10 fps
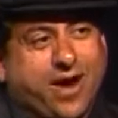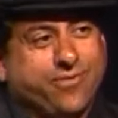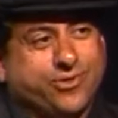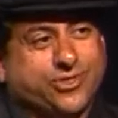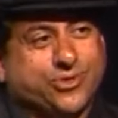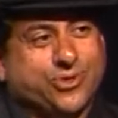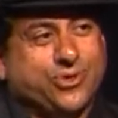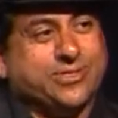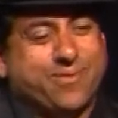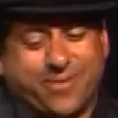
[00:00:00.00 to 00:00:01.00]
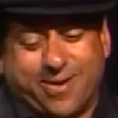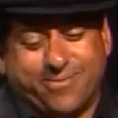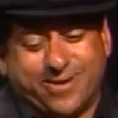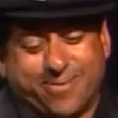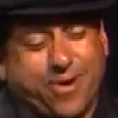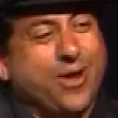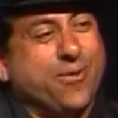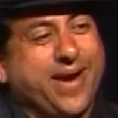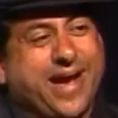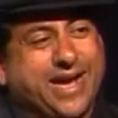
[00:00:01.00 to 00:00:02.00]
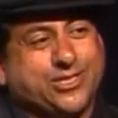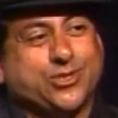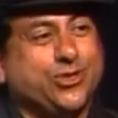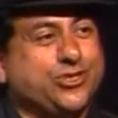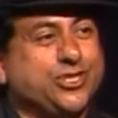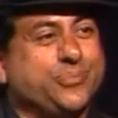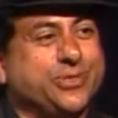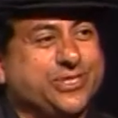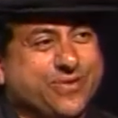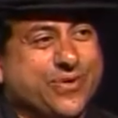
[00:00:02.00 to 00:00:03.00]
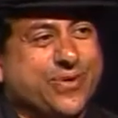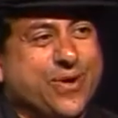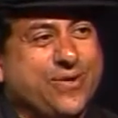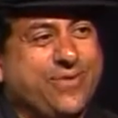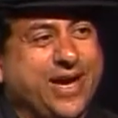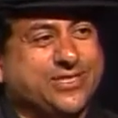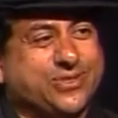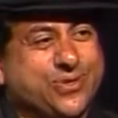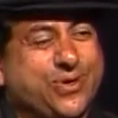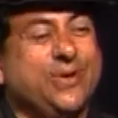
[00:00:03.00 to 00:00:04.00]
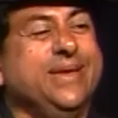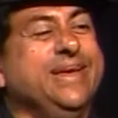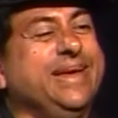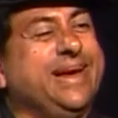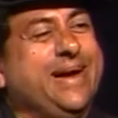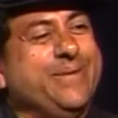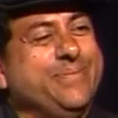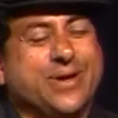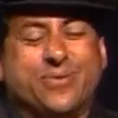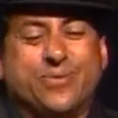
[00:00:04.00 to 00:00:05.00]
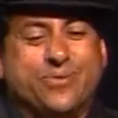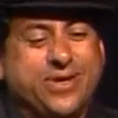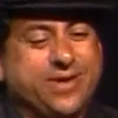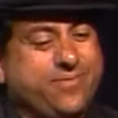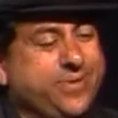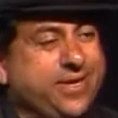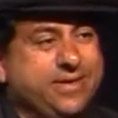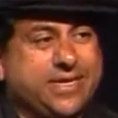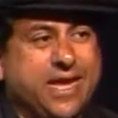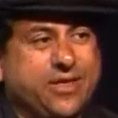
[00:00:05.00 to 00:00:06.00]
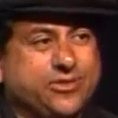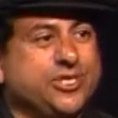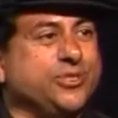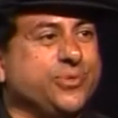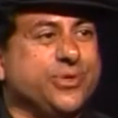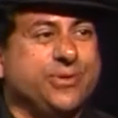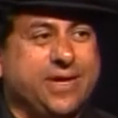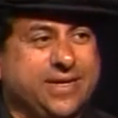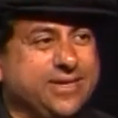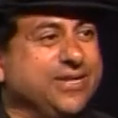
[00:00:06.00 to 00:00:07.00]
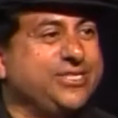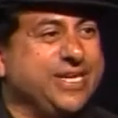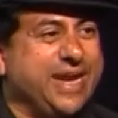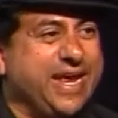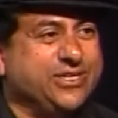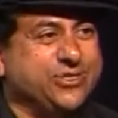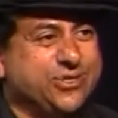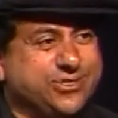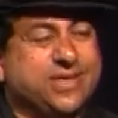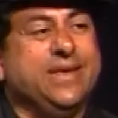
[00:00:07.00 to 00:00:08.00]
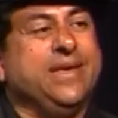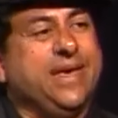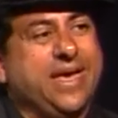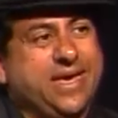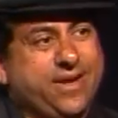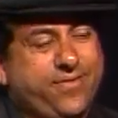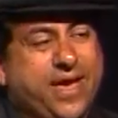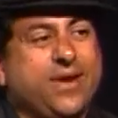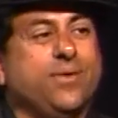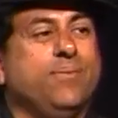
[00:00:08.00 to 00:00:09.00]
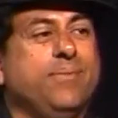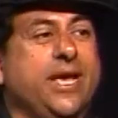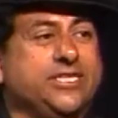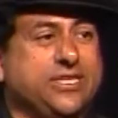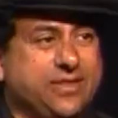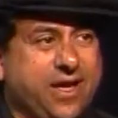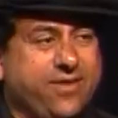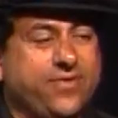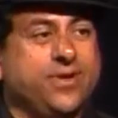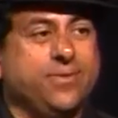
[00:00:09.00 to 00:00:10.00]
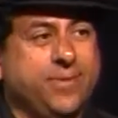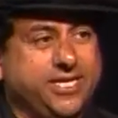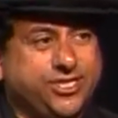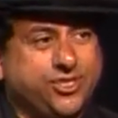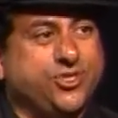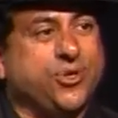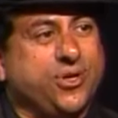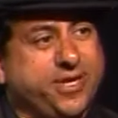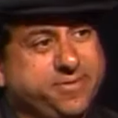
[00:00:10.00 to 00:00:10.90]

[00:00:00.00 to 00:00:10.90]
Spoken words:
rival schools. I'm Monterey High School. She's Pacific Grove High School. But we have been together since we were young teenagers and have had an amazing life and an amazing journey.